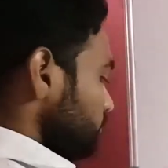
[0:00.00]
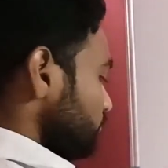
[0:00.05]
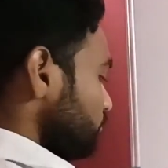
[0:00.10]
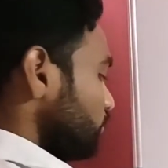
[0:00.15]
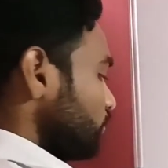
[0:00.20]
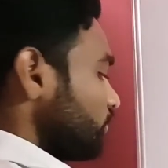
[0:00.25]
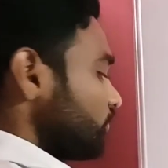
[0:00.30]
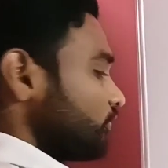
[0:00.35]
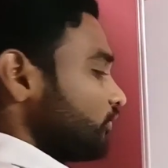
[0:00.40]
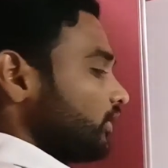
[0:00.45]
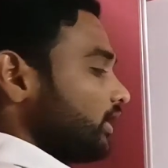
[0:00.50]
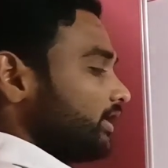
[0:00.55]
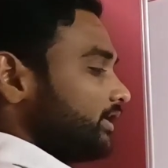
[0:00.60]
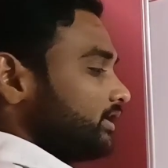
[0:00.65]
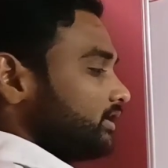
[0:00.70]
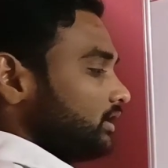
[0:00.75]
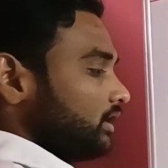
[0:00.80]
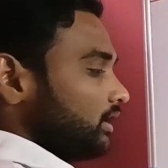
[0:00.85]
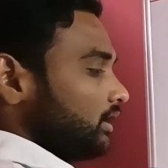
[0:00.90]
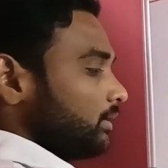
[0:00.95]

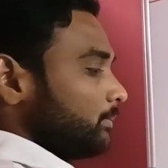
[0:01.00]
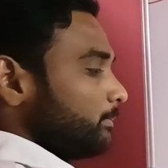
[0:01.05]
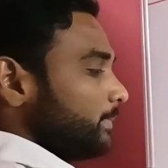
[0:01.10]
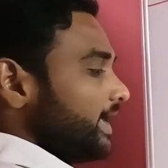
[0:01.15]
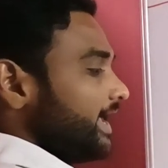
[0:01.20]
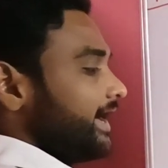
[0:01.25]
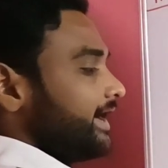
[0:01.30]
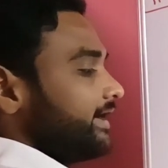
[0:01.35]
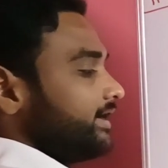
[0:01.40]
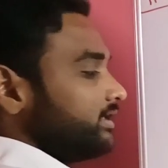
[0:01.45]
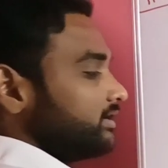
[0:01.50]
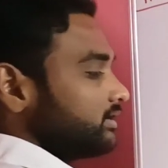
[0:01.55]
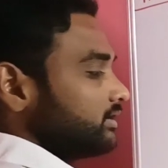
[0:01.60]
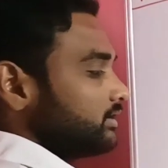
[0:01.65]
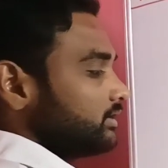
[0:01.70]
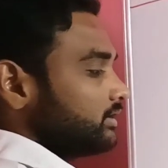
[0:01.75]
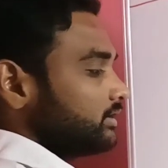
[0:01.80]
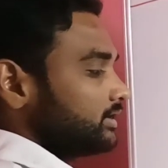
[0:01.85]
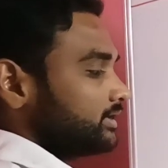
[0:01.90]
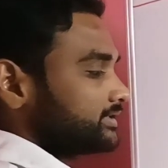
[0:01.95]
Rutherford
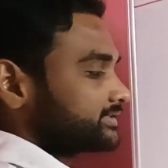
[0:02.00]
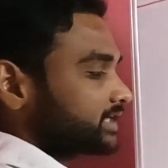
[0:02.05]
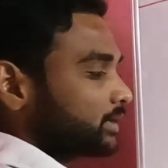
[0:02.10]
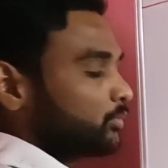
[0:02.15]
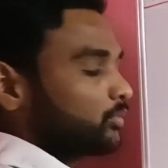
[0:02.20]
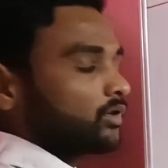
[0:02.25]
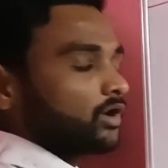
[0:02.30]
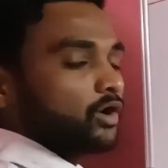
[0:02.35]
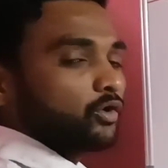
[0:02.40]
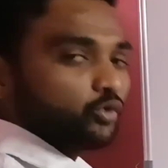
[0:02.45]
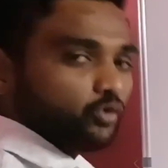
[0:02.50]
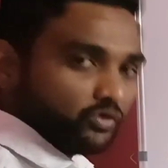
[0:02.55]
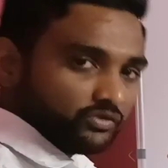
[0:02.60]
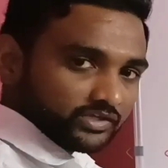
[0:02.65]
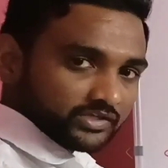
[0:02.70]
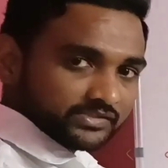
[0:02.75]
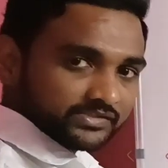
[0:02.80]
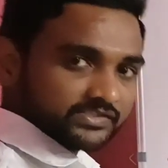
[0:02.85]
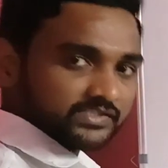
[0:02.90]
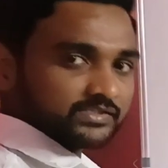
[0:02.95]
made some
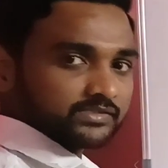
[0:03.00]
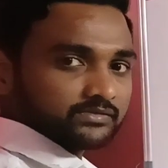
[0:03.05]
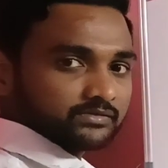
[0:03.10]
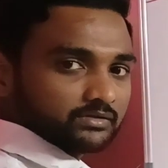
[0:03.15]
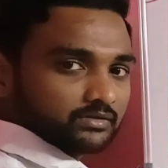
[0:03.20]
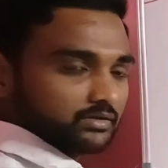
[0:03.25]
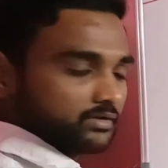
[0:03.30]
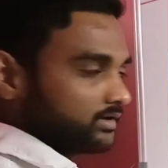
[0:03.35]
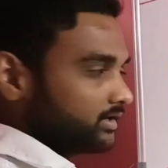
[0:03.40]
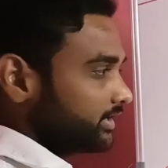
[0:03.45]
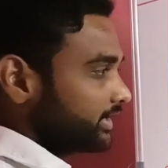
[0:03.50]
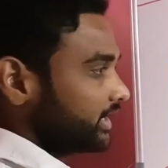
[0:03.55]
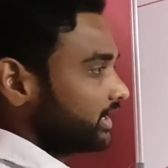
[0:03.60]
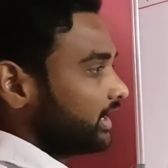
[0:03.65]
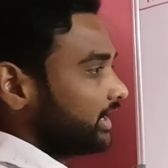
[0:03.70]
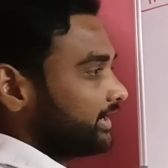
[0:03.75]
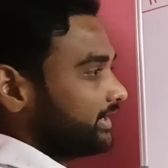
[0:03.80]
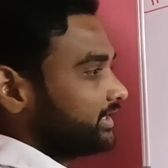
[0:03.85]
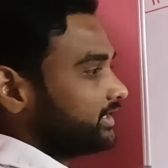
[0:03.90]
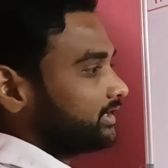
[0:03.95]
conclusions
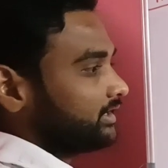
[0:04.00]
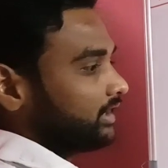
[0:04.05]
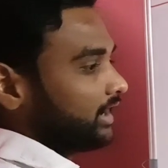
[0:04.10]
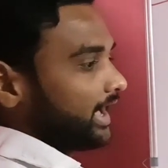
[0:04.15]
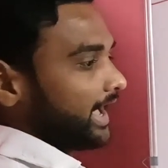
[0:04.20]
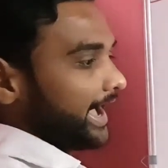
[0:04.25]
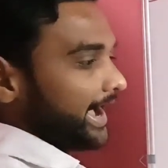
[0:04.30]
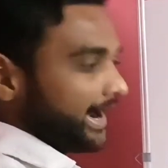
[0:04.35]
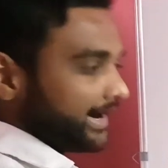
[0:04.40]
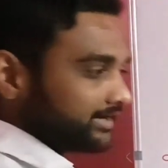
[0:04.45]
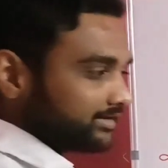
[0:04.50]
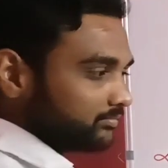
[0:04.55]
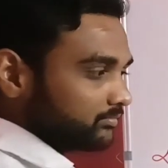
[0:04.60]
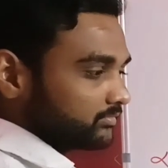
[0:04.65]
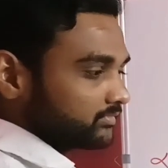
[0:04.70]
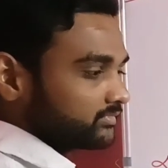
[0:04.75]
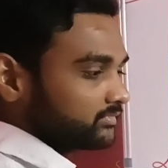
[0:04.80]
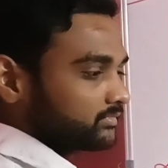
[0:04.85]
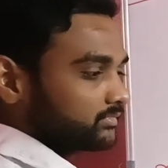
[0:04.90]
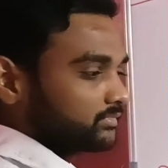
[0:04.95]
regarding
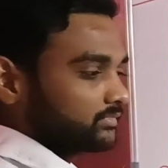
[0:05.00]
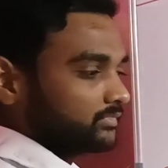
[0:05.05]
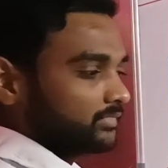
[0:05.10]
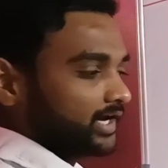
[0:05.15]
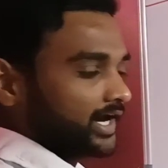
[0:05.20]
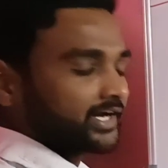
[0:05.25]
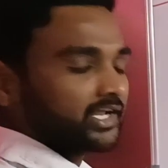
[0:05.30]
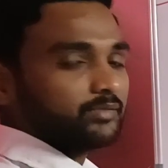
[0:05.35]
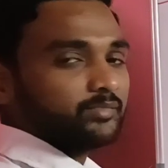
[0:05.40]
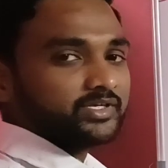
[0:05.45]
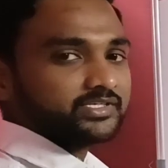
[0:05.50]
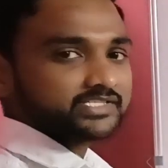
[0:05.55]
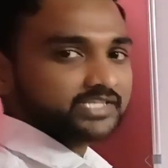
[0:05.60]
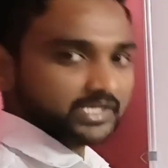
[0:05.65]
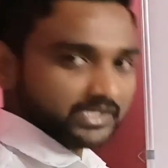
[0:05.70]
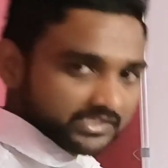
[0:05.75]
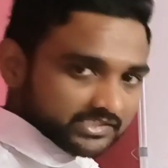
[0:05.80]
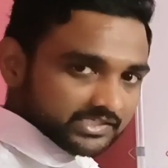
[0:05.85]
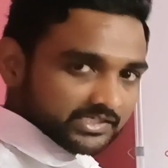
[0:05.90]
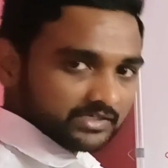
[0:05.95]
atomic
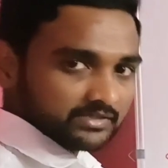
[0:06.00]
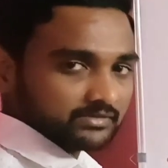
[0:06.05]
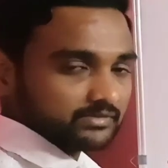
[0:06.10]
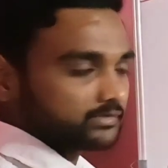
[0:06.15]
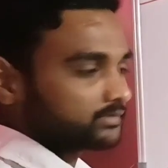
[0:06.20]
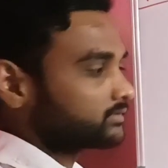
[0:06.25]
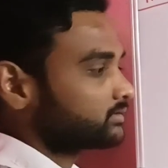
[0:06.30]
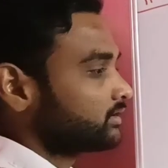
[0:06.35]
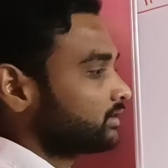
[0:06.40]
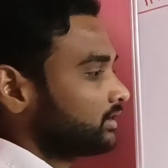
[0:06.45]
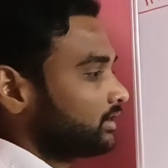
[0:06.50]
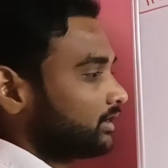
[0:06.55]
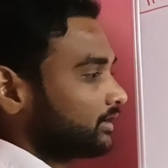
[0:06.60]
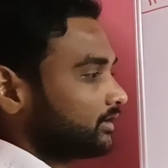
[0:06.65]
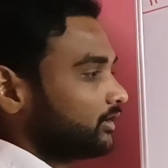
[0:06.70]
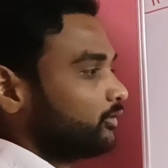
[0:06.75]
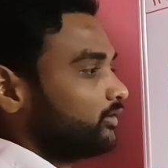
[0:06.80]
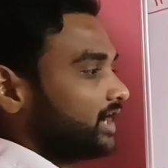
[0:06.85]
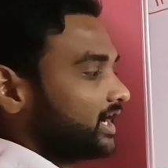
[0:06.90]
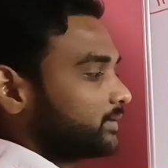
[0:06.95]
structure.
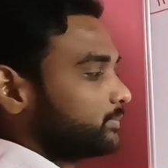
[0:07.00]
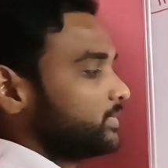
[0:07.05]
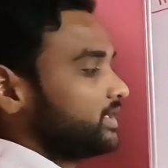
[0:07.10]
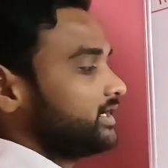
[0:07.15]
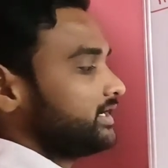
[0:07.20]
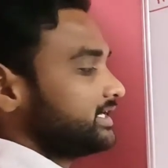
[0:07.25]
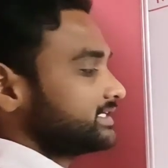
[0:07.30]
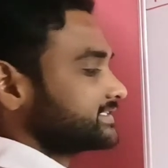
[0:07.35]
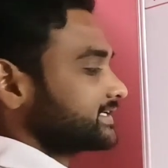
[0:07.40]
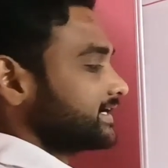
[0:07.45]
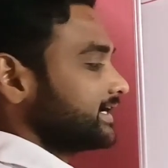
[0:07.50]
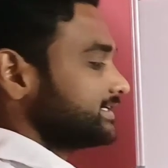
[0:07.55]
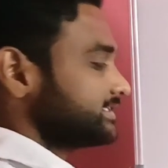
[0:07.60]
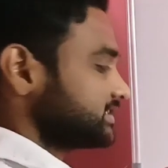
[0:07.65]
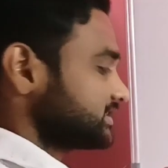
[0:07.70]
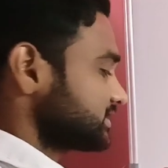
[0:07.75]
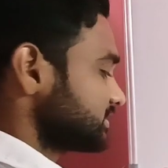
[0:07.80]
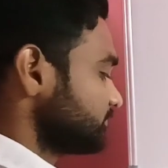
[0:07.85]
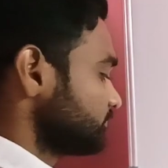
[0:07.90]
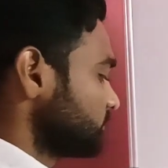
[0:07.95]
Now, let me
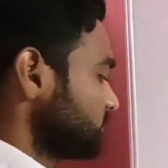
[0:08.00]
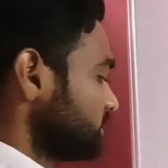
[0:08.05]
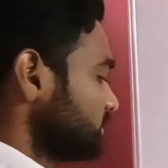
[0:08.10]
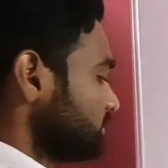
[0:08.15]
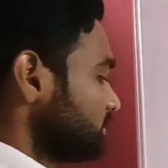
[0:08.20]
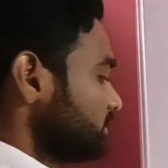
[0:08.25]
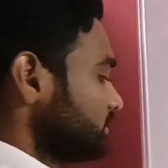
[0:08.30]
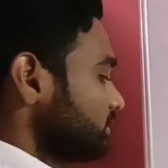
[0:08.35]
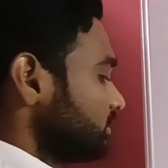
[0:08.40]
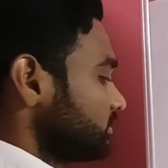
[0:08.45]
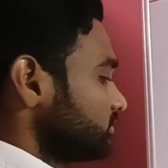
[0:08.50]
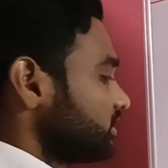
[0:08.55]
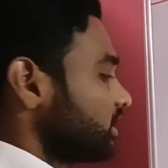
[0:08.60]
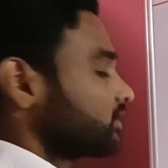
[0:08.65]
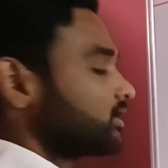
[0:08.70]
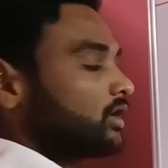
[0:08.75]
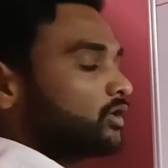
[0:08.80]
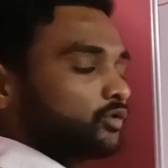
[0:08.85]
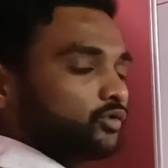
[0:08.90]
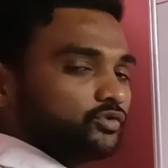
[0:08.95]
discuss the
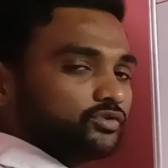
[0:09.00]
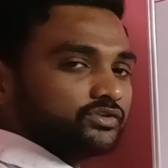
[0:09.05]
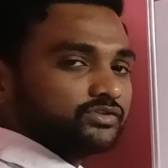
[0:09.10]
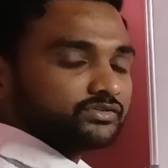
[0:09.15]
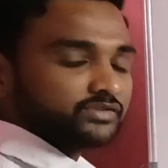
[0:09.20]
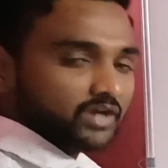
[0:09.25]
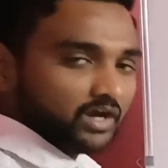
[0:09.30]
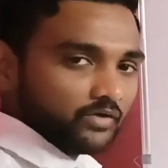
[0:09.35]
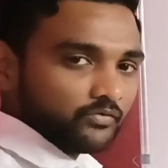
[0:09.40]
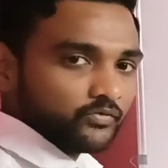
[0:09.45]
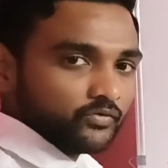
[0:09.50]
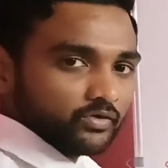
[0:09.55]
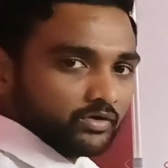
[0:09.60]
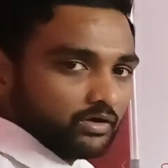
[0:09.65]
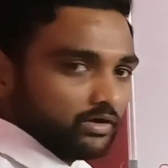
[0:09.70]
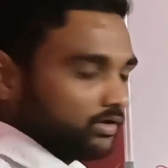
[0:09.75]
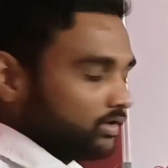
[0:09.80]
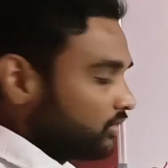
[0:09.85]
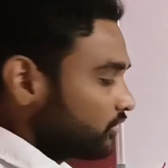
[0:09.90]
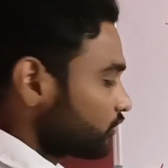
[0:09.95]
conclusions of
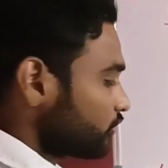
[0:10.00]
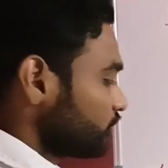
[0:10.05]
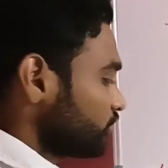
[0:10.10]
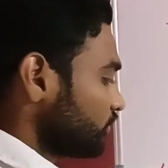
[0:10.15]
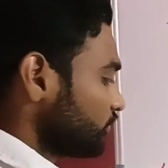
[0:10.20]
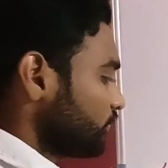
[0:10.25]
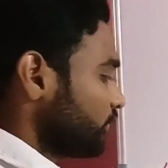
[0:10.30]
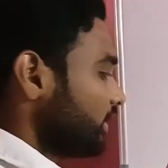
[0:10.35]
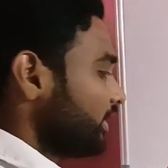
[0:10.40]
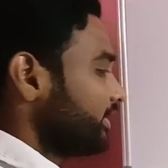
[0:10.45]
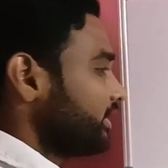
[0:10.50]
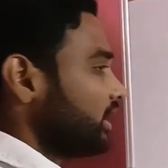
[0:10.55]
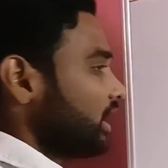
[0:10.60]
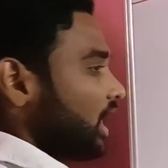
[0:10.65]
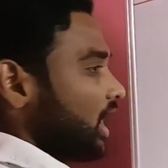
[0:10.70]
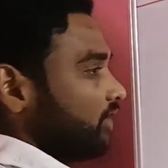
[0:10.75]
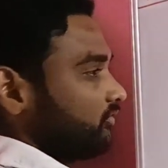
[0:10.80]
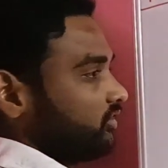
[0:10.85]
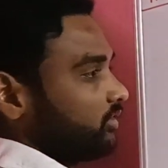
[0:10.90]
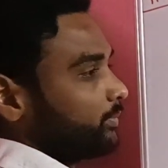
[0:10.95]
Rutherford
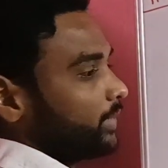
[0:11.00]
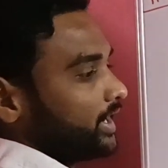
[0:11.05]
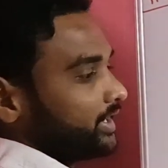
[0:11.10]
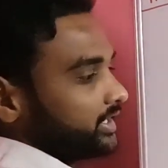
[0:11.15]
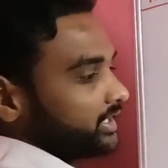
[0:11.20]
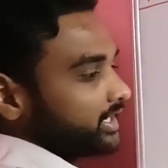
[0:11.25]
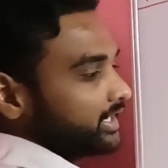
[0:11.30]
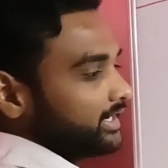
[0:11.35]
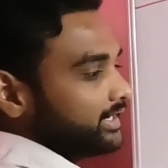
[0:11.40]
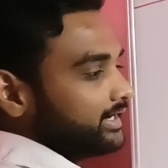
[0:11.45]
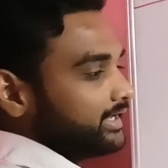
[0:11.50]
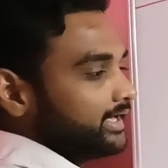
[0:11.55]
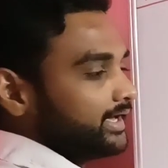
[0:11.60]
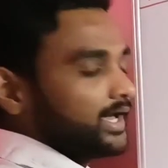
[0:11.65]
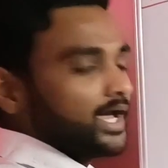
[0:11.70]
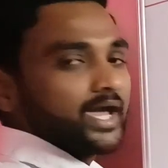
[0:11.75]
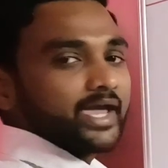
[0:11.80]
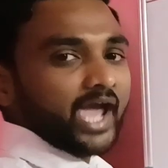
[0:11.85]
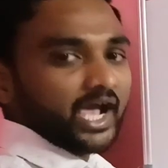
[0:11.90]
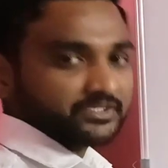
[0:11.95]
alpha particle
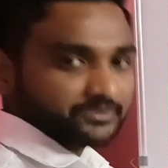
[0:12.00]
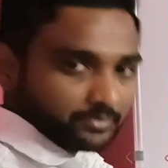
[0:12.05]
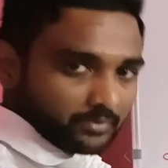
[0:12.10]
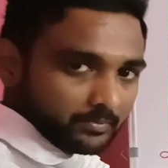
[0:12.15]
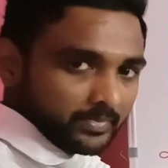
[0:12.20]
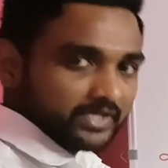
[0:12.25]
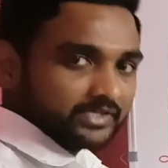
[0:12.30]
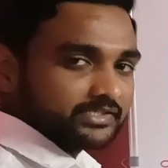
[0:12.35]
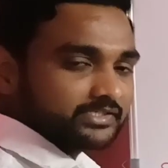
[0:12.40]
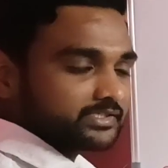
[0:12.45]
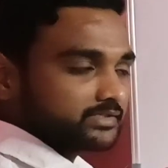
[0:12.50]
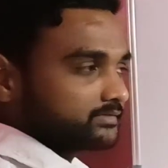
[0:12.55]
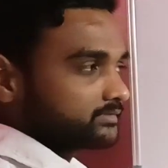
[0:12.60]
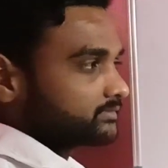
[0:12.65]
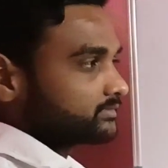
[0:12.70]
experiment.